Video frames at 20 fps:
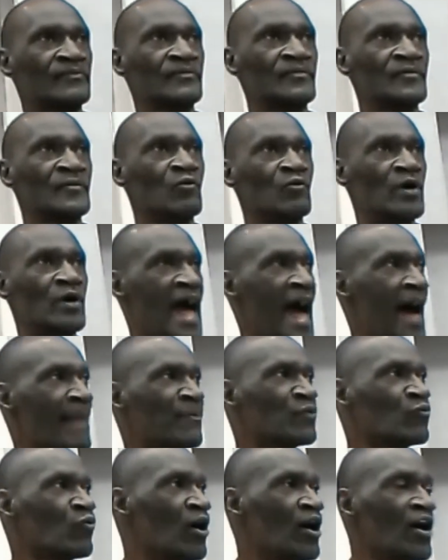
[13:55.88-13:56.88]
What
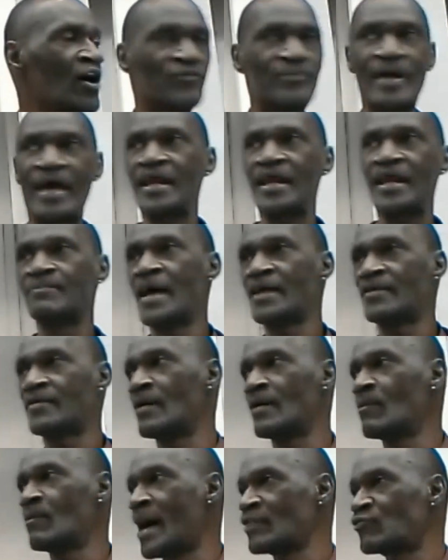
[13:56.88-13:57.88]
happened was, man, in my,
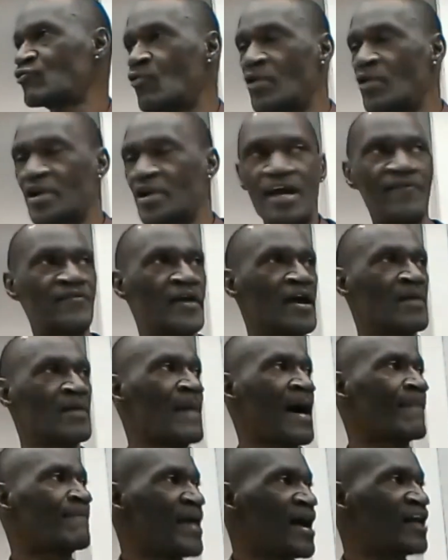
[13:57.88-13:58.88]
on my 20th year,
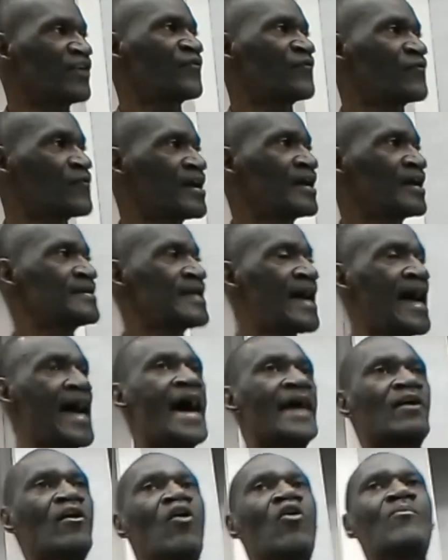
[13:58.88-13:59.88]
my best friend
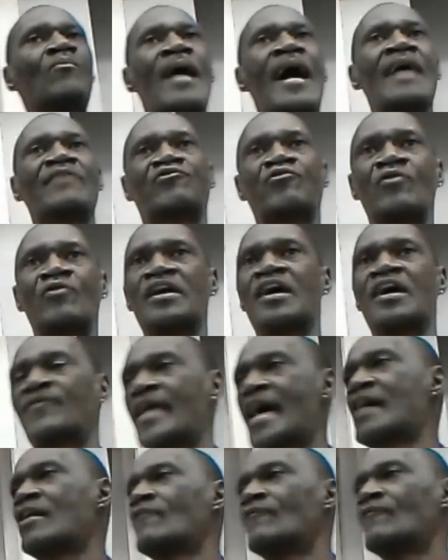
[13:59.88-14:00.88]
died on my 20th
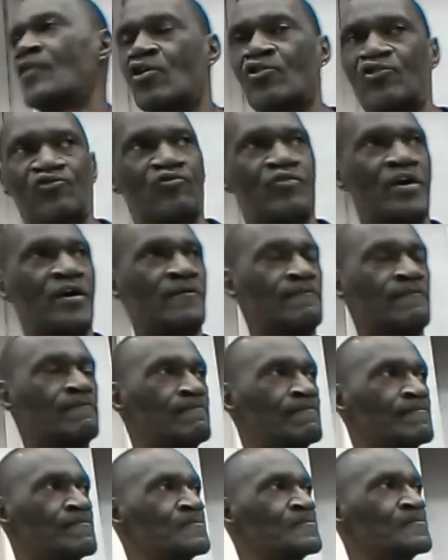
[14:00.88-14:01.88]
anniversary.
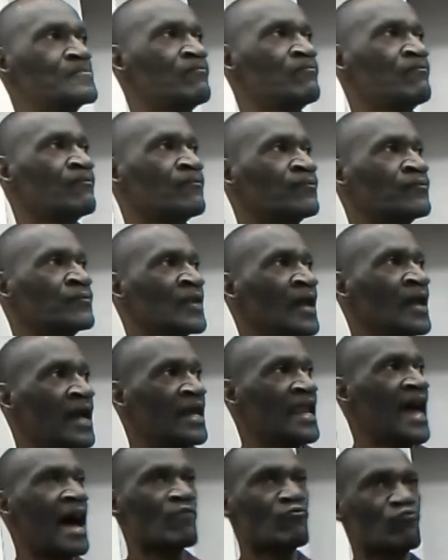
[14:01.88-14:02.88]

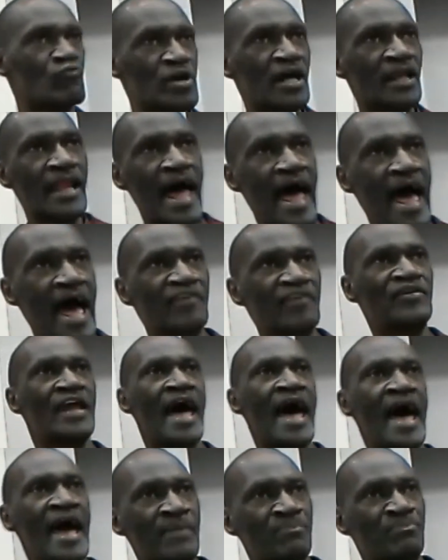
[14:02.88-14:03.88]
And I realized that
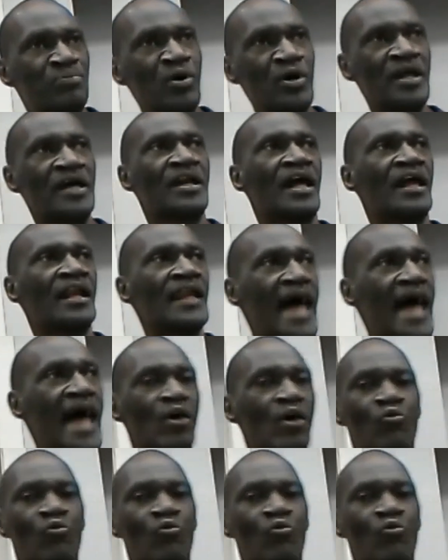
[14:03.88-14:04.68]
I had put in a lot of